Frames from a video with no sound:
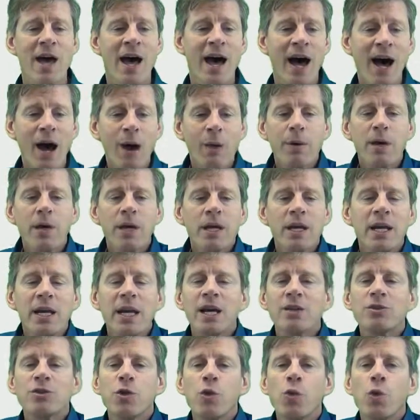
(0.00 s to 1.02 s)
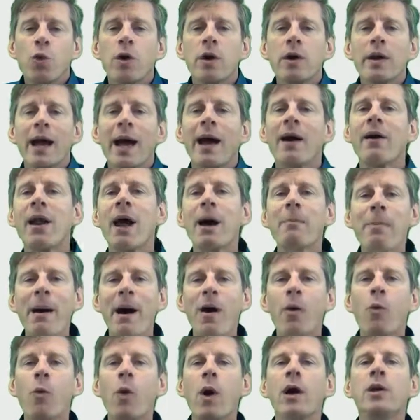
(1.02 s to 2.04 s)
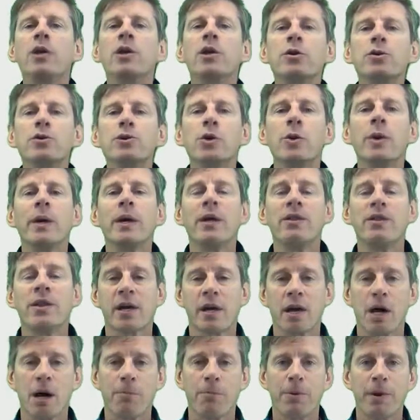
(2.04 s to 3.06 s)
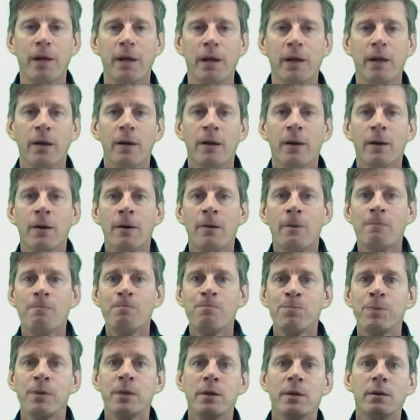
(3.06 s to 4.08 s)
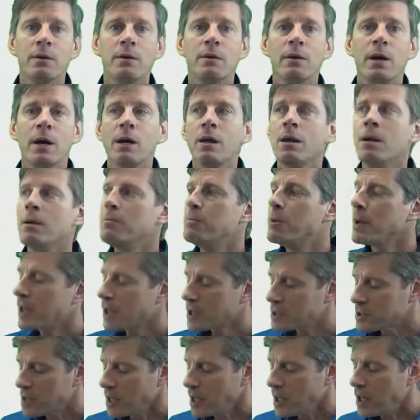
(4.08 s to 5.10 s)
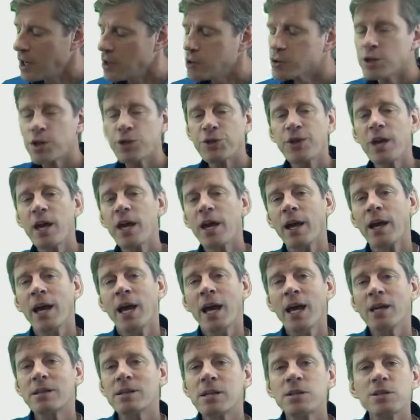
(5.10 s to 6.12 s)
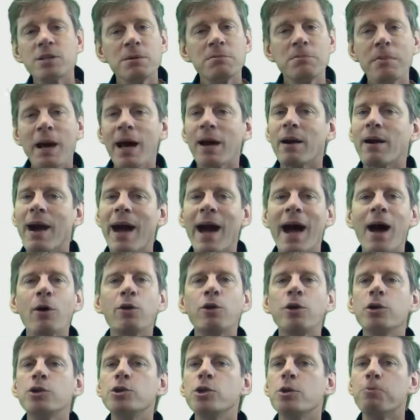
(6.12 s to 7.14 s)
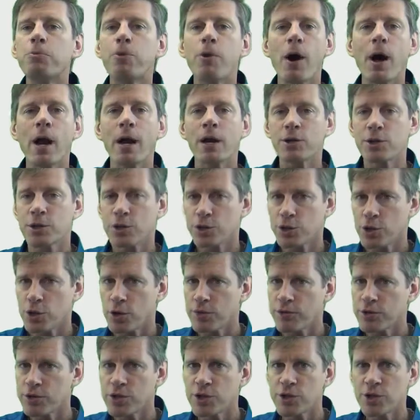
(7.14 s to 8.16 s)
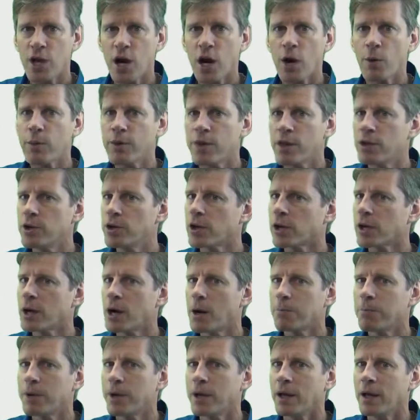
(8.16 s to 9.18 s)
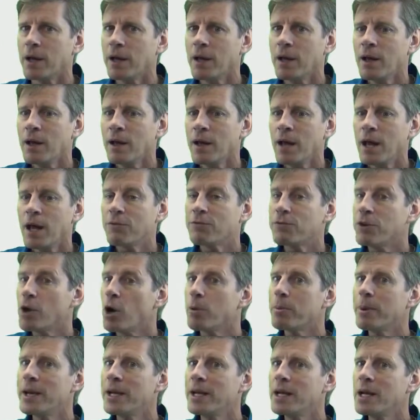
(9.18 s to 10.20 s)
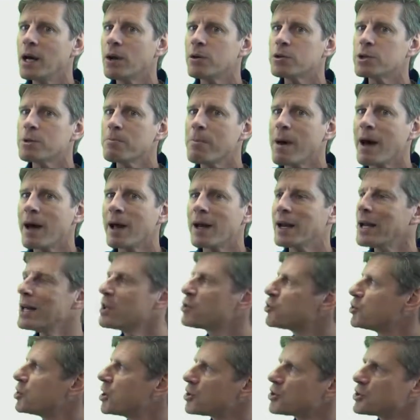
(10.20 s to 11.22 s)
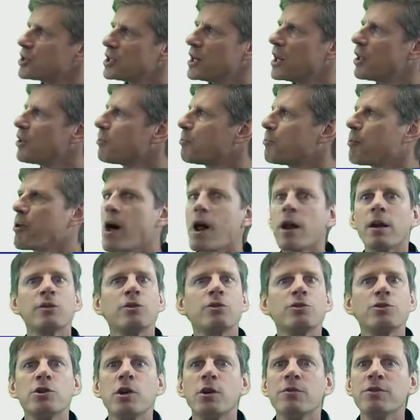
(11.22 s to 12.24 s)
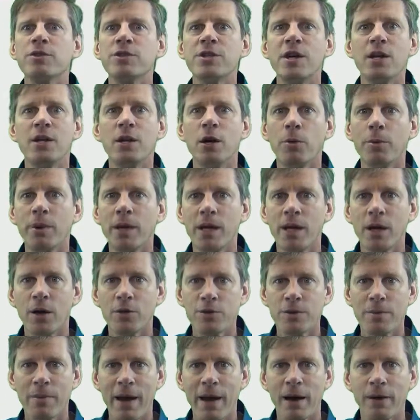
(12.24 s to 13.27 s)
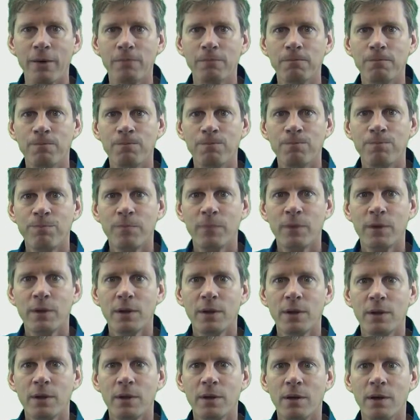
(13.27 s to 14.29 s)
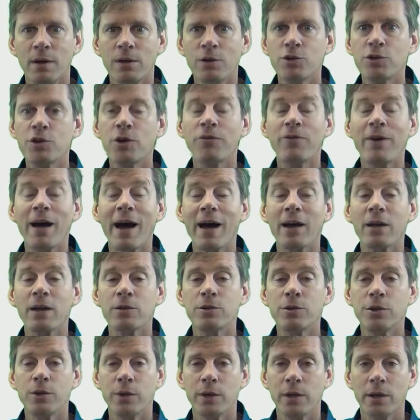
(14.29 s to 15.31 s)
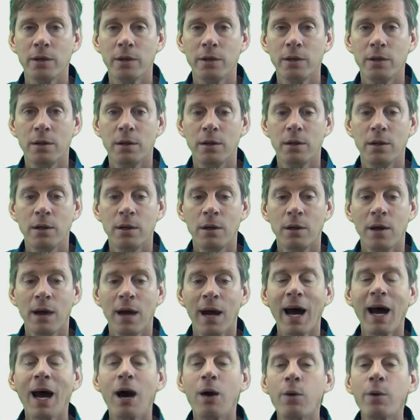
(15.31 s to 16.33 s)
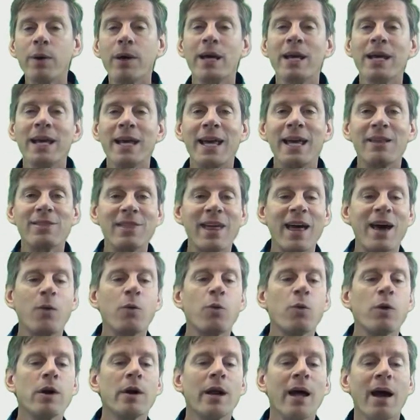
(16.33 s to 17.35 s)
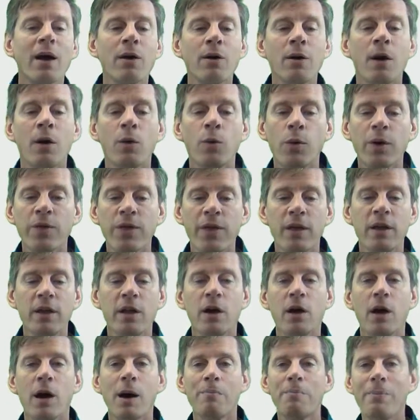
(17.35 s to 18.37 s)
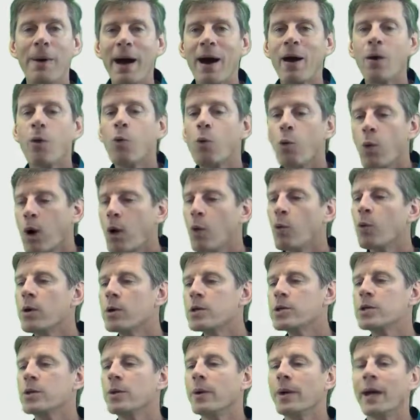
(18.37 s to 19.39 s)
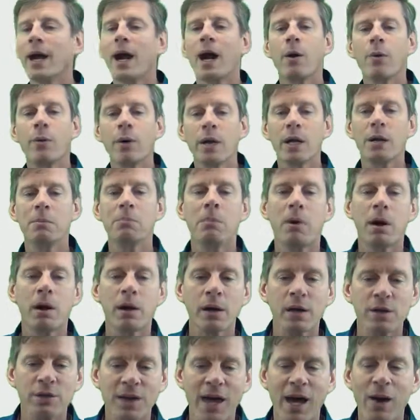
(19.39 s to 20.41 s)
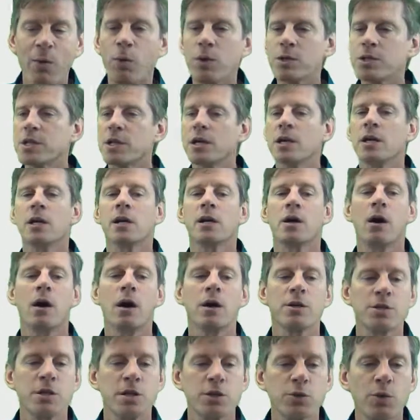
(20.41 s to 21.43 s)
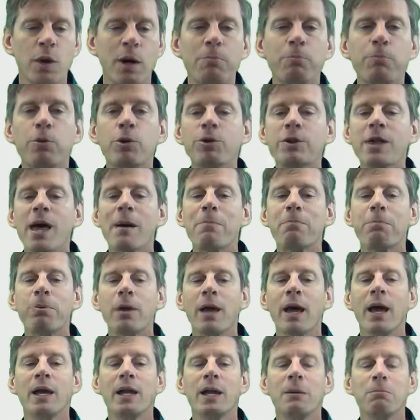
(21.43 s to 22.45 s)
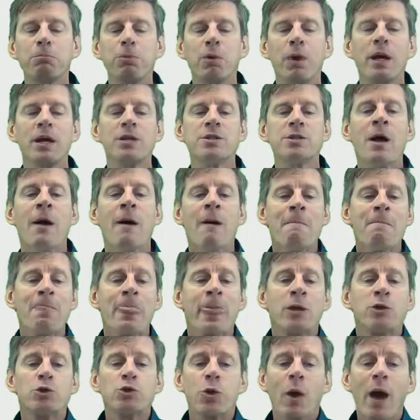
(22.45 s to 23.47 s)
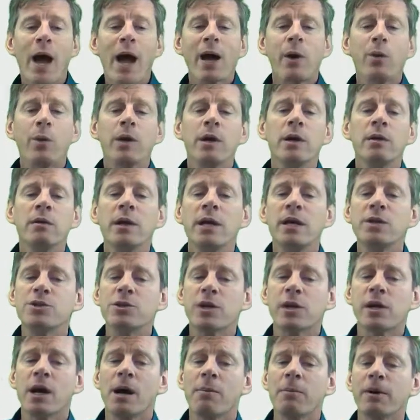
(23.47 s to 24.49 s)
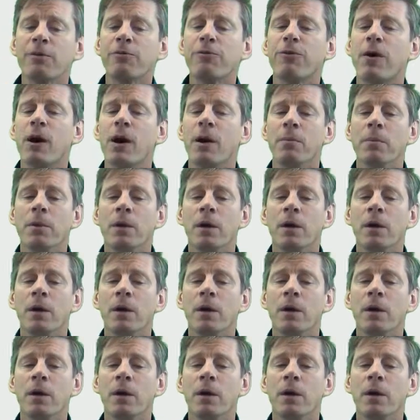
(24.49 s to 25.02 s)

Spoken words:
How are you going to get the word out about what you're doing in the company? Because here's the thing, it doesn't matter how good your products or services are within your company. If nobody knows about it, it's just another product or service that nobody knows about. Value to it. How are we going to get that word out with it, about what we're doing? How are we going to market that? What's it going to cost us, right? Put that plan in place. Track where your leads are coming from.